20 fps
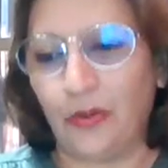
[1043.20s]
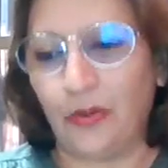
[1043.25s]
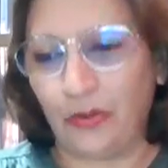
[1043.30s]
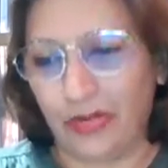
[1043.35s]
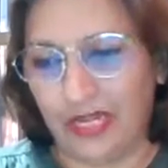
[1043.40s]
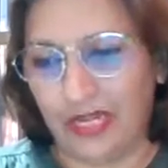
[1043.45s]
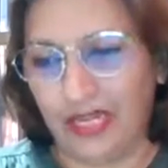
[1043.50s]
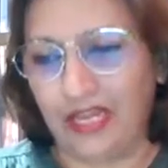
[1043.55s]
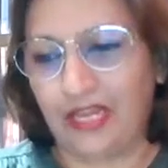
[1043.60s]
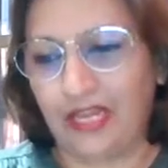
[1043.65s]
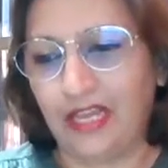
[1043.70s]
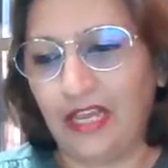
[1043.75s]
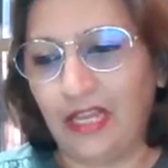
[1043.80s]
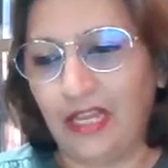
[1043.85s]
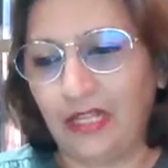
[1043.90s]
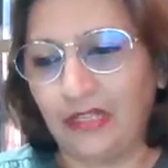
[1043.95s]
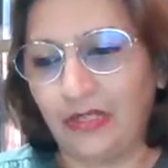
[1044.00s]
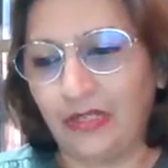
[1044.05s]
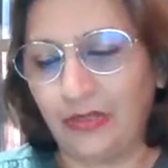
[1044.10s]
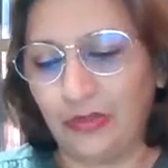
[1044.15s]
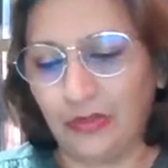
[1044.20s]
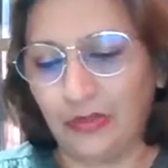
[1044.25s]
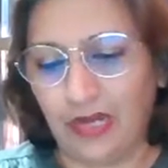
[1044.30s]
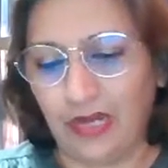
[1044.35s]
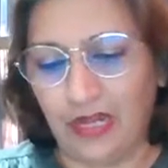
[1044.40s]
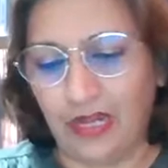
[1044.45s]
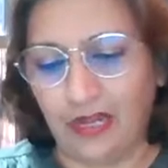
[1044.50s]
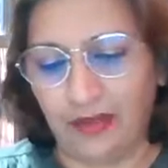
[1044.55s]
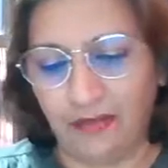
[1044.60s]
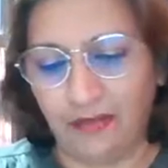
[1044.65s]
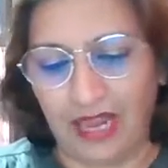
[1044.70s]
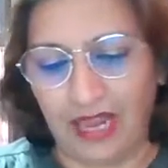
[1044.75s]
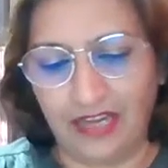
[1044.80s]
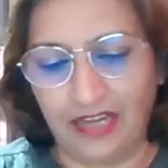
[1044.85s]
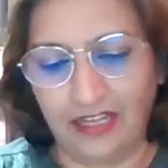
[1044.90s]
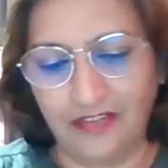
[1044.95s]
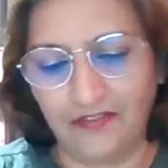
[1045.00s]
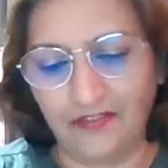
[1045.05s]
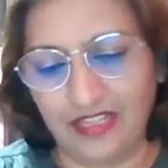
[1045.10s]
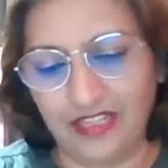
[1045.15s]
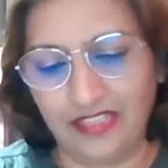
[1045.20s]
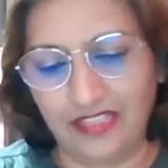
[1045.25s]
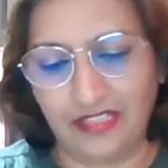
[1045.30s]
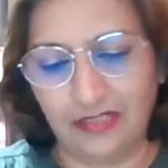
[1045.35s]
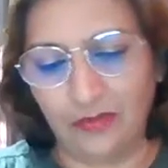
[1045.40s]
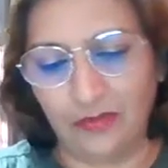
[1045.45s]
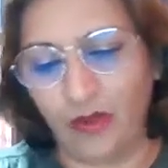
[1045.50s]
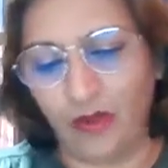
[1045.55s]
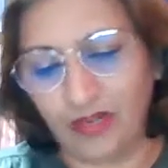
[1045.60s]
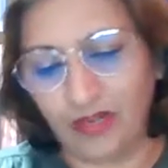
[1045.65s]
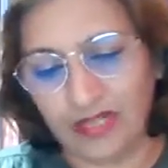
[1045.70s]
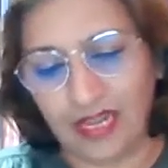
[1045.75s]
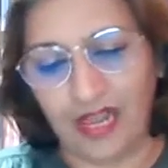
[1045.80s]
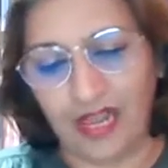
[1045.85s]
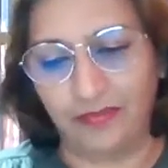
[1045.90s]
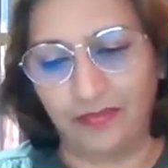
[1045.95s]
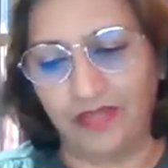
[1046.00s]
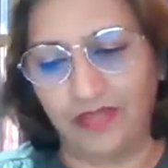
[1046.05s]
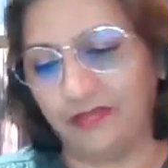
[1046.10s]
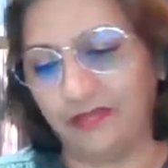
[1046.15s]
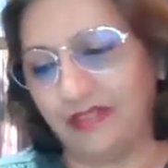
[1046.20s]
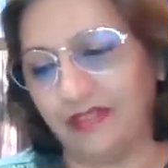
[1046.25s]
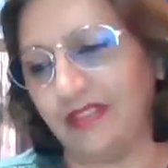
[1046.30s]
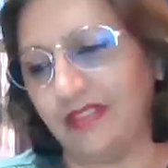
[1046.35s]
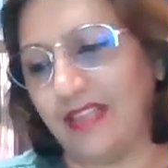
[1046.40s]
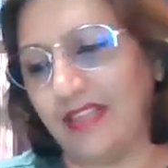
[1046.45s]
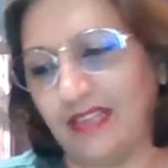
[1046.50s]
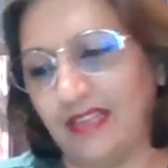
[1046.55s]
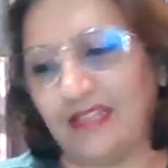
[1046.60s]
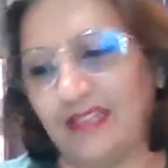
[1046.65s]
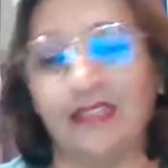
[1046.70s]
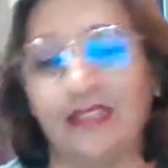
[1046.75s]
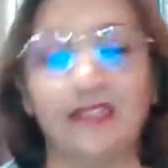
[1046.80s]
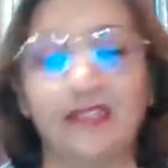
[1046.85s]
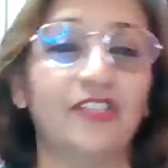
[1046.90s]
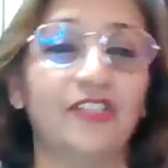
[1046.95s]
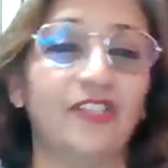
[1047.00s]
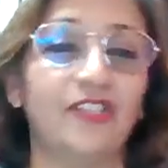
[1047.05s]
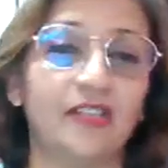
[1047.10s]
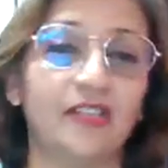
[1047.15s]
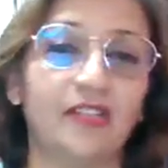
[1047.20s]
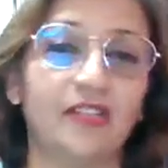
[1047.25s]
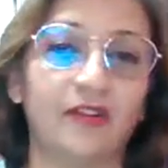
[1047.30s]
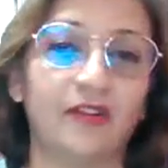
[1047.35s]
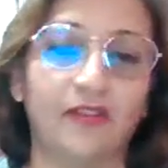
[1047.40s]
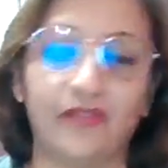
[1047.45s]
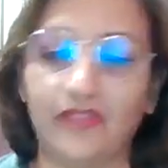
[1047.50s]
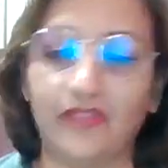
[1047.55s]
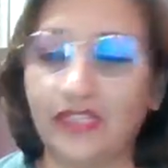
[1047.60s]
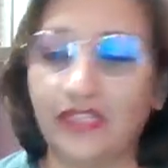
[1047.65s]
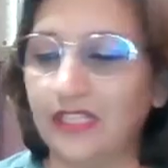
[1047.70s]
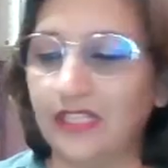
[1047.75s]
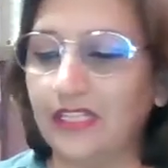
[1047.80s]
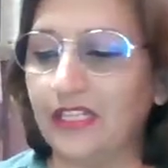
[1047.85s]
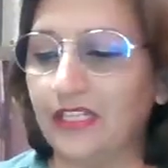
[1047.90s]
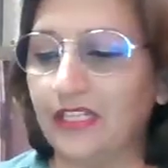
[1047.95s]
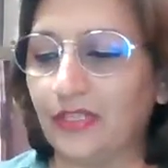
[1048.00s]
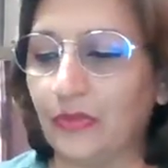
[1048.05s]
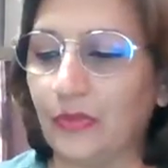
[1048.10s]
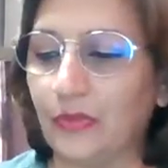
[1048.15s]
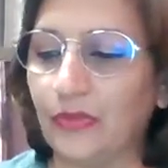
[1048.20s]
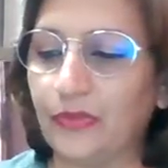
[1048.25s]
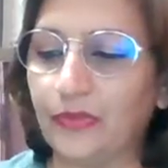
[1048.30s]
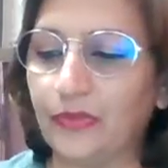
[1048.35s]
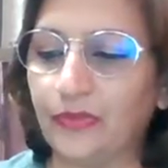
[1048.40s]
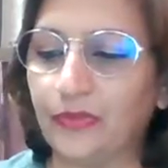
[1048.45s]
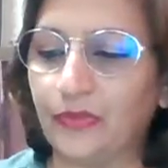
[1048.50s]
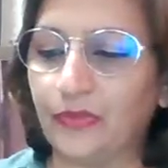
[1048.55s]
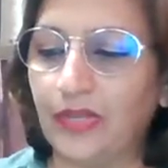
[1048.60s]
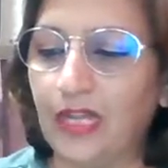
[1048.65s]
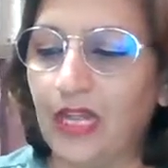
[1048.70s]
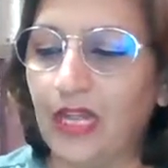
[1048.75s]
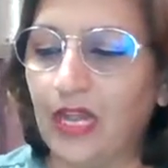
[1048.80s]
Okay. So, and if he's not happy with that decision, then obviously he's going to,